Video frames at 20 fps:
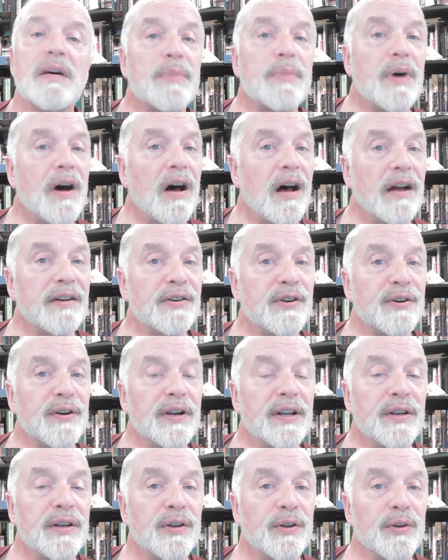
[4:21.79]
Ponder
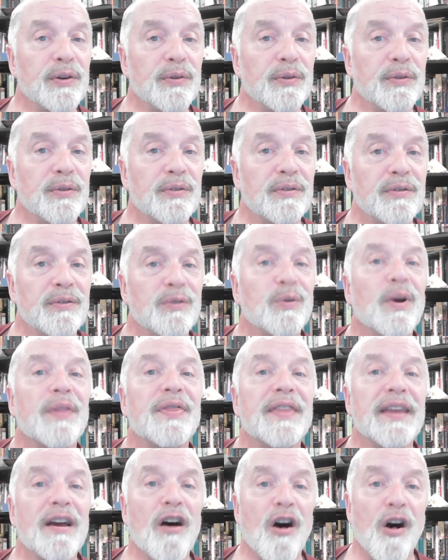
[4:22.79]
anew
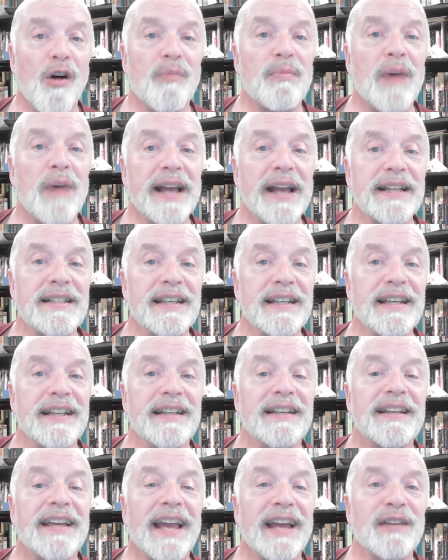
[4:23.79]
what the Almighty
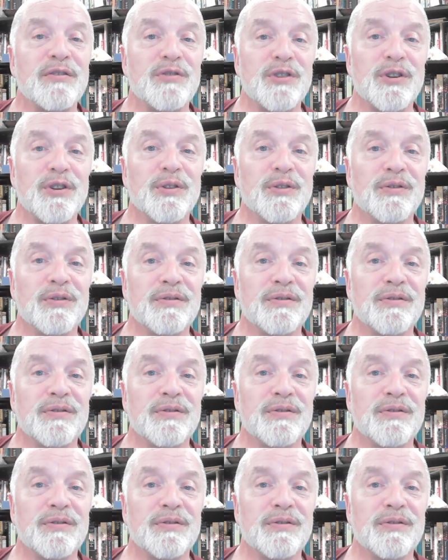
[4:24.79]
can do.